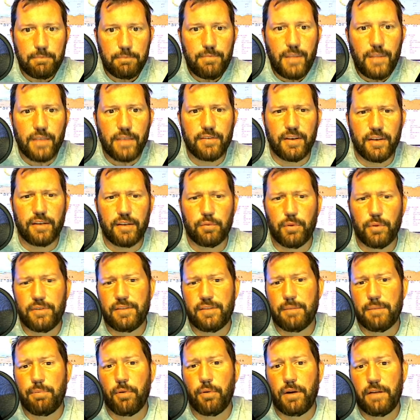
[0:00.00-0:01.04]
says, what's
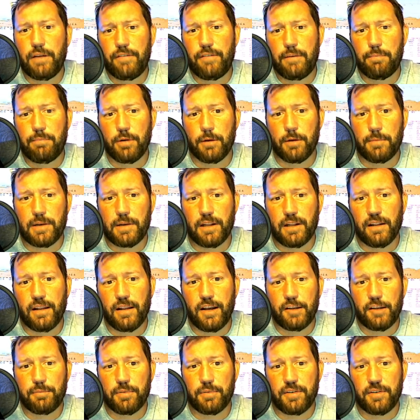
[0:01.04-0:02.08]
the point of impermanent
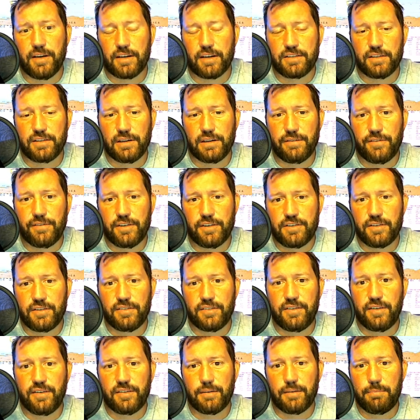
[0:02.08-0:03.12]
loss protection if it just
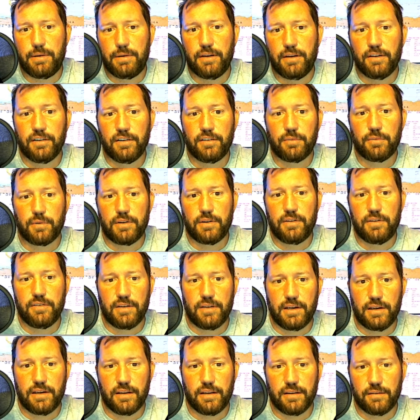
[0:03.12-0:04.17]
disappears when you
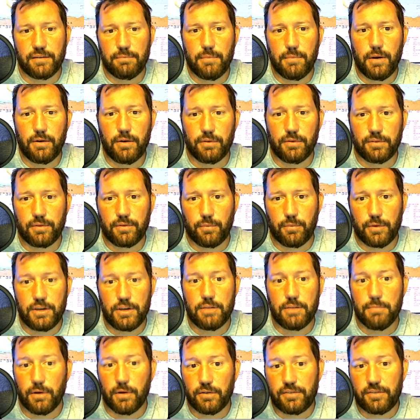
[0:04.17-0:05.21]
need it most, when
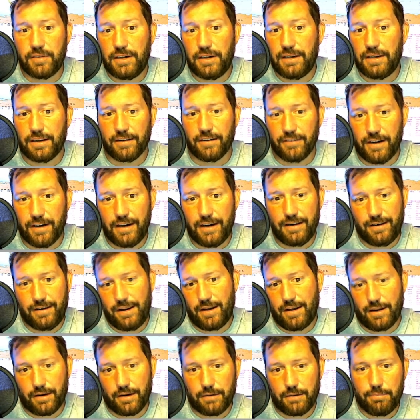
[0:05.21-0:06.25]
you most need it, right?
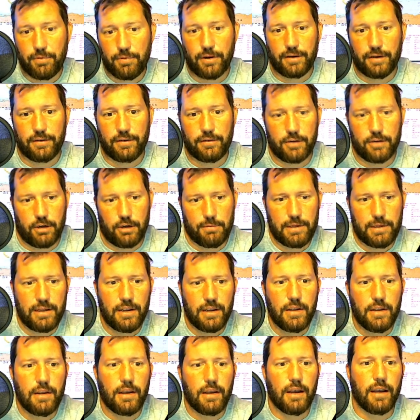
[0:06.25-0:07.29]
Yeah, good point, Kobe.
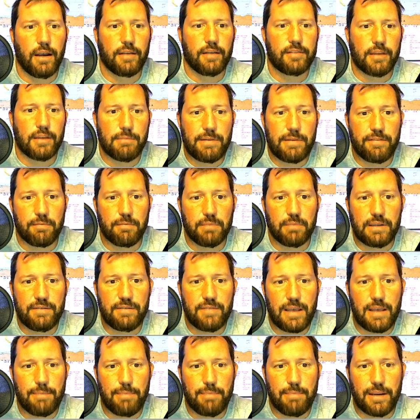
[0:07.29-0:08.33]
Some even believe
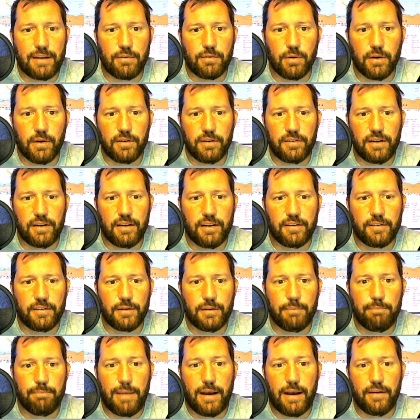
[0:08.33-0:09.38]
that Bancor is
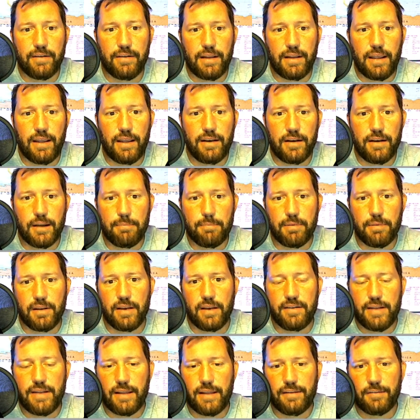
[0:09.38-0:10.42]
bound to end up in a
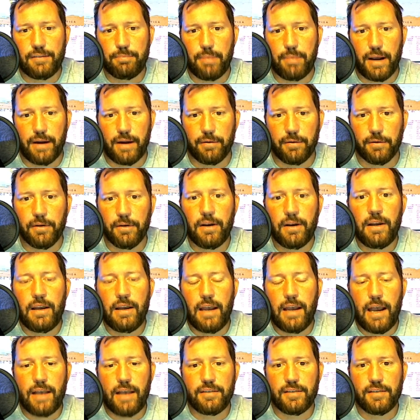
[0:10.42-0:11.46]
death spiral,
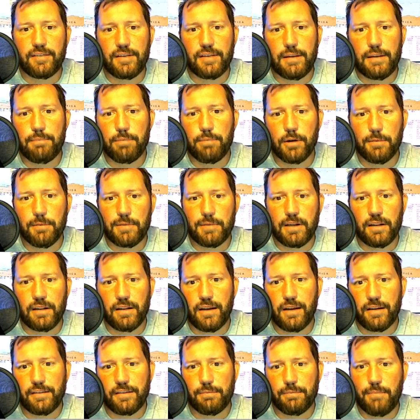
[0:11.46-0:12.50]
as its impermanent
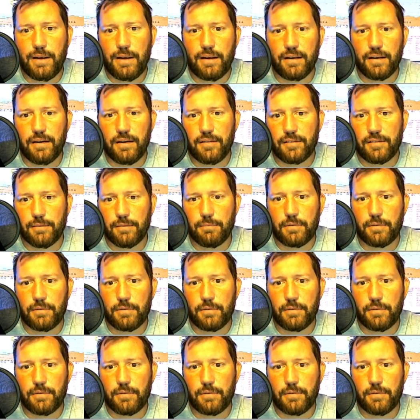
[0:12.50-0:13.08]
loss mechanism